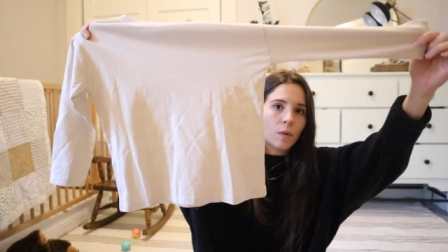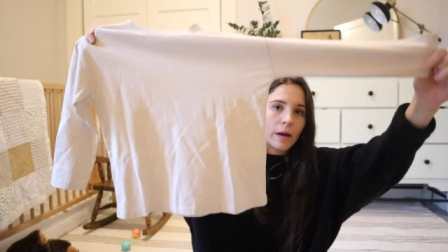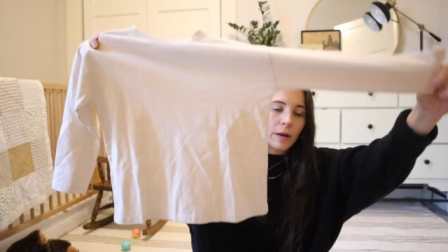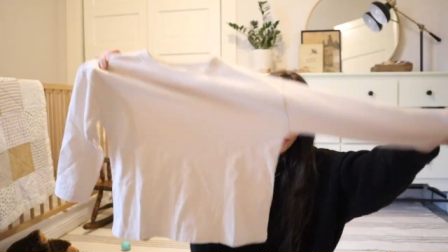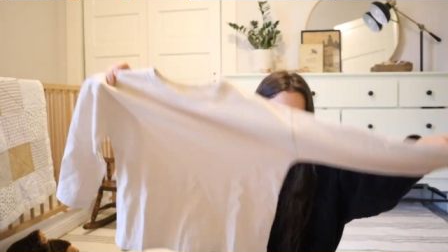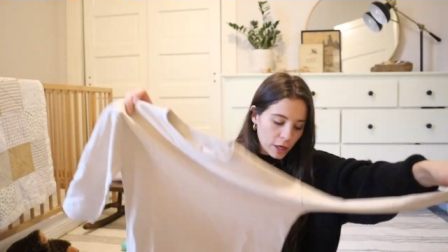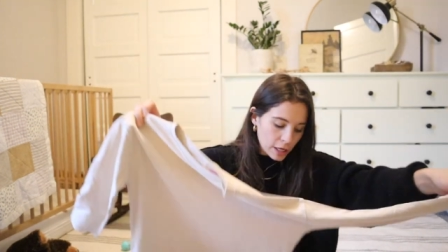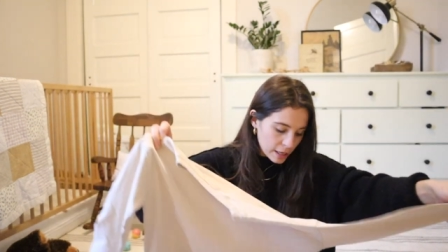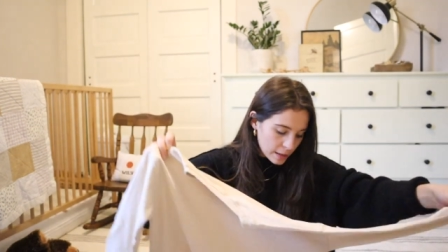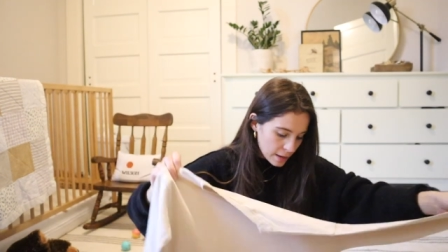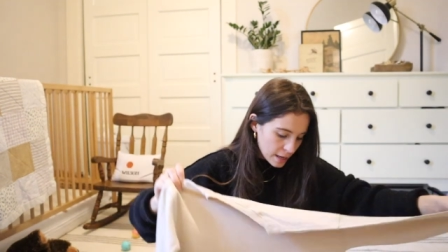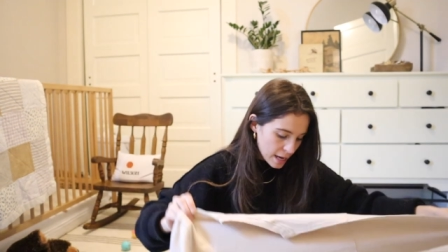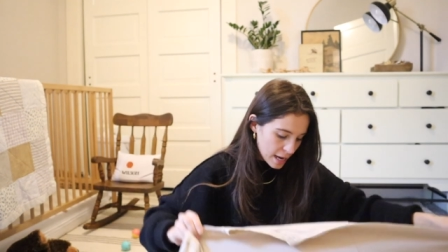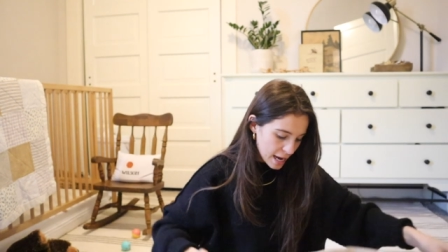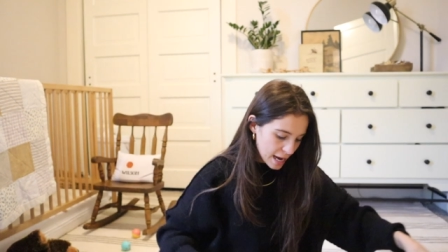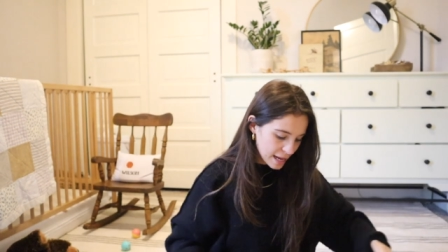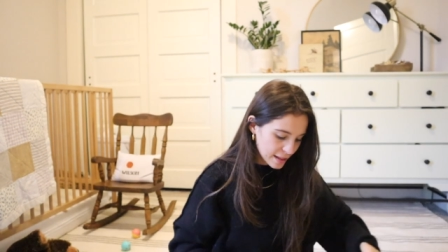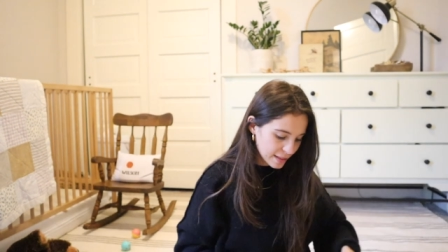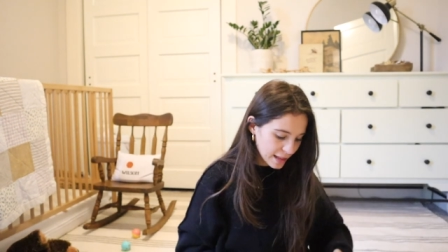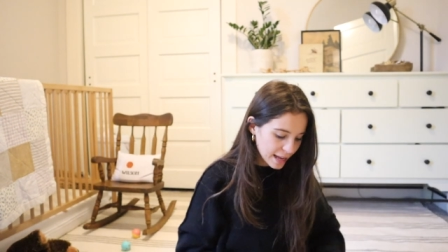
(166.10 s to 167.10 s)
white one.
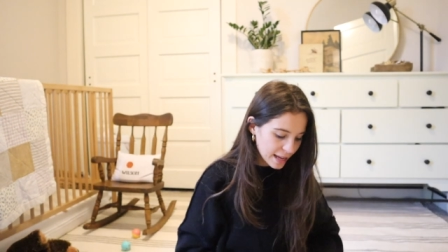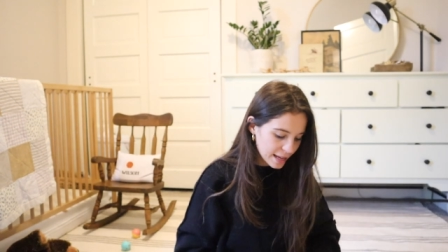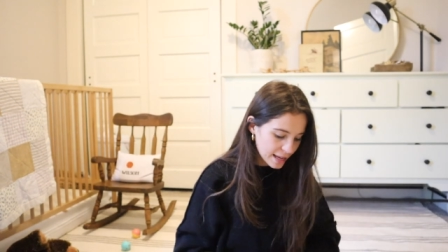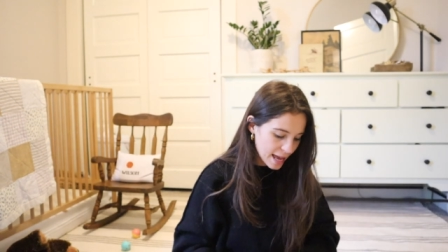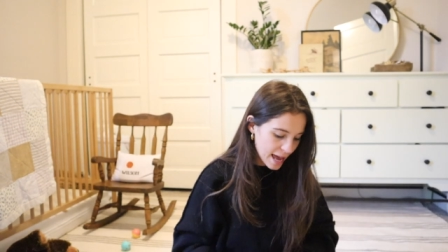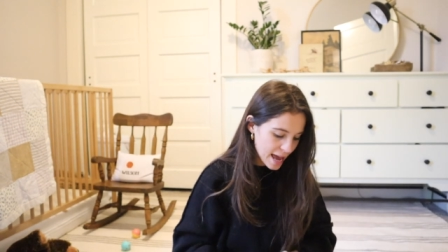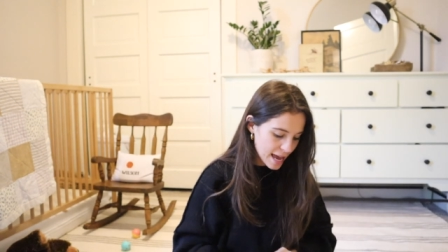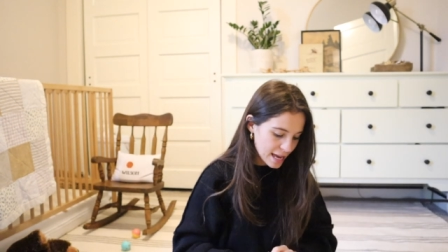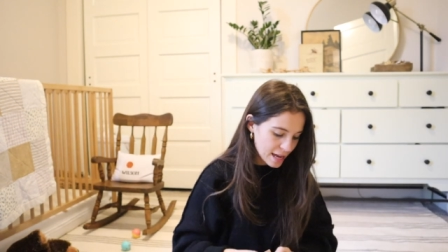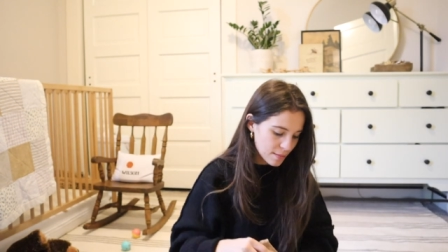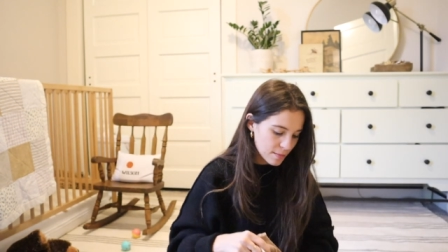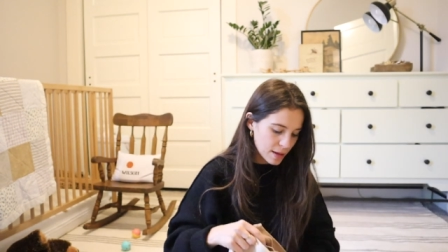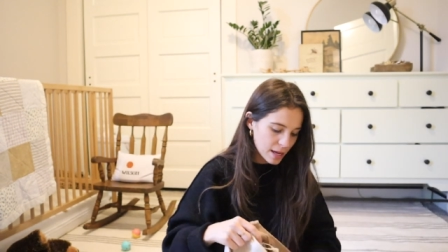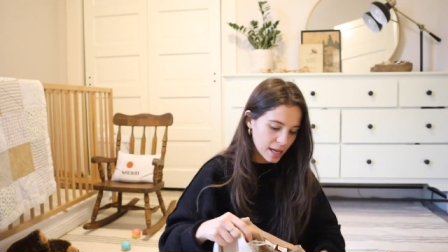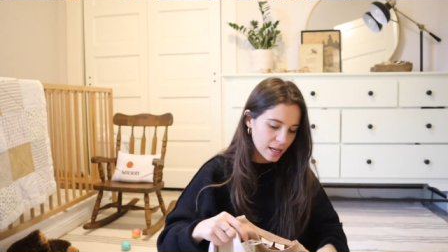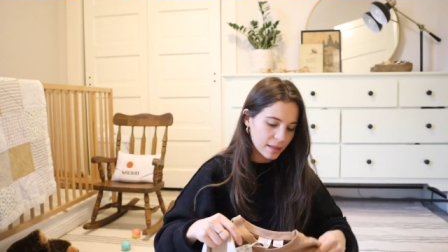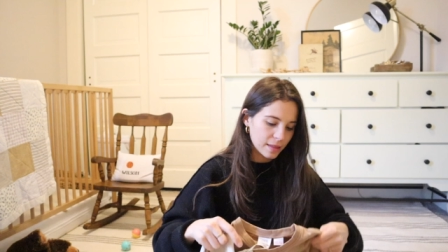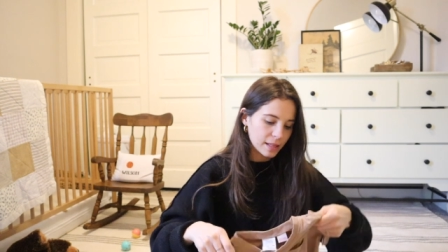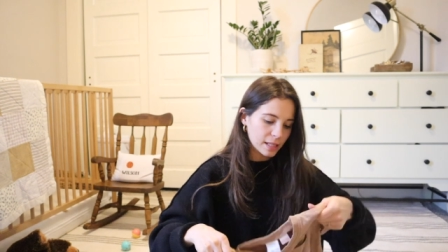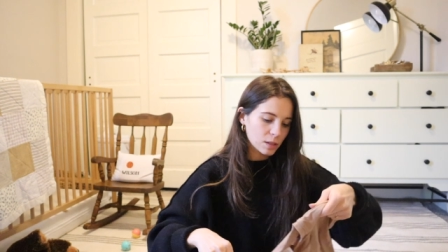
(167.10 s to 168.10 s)
And they came
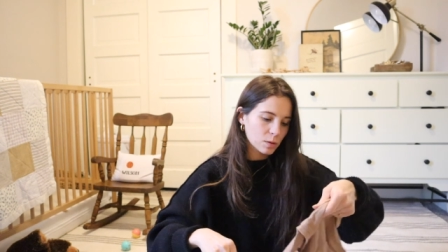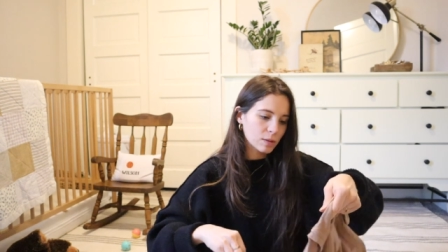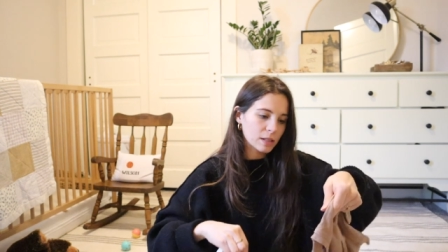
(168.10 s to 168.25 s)
and this